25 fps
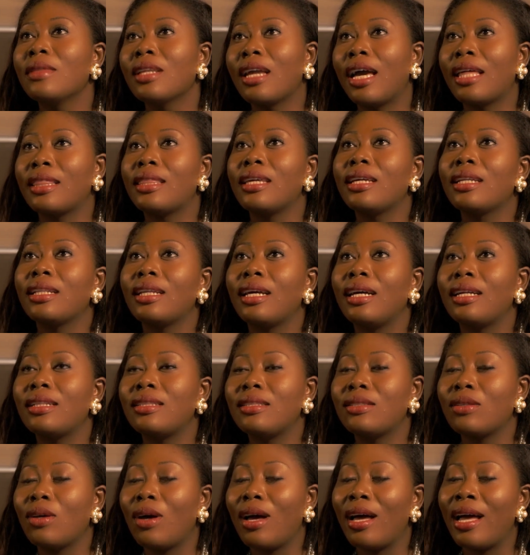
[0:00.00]
I think that
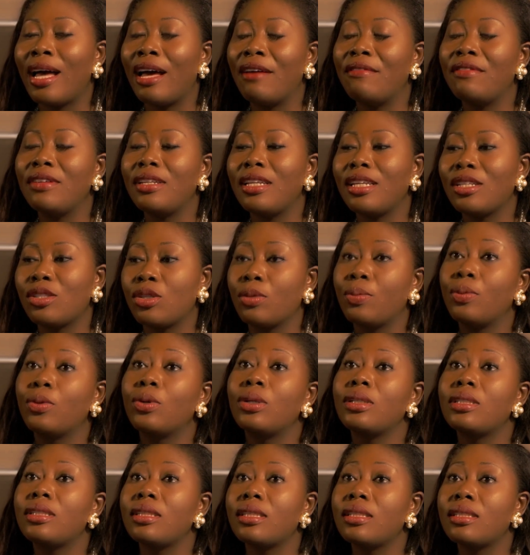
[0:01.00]
having a
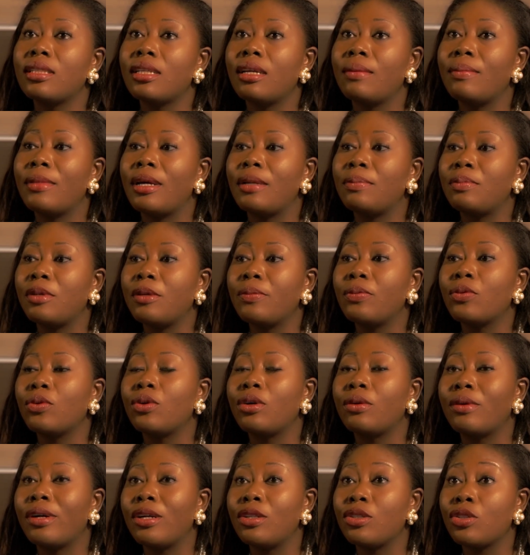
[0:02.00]
support system and people
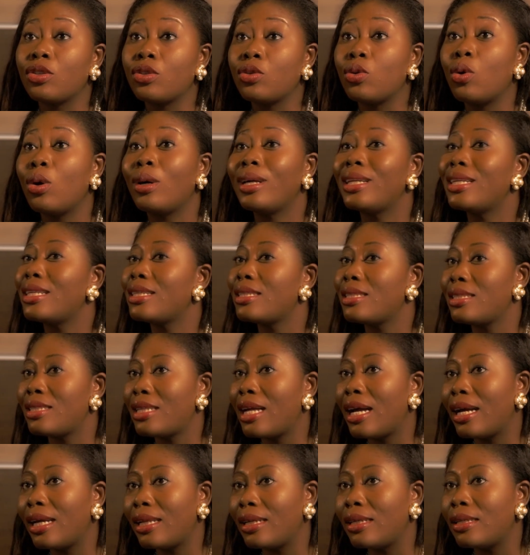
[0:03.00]
around you who
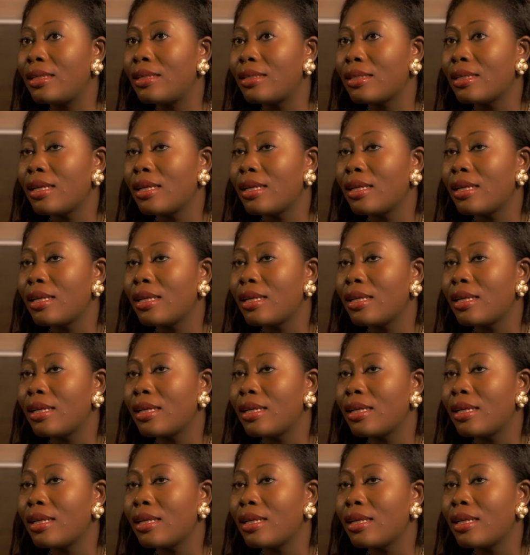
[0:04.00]
understand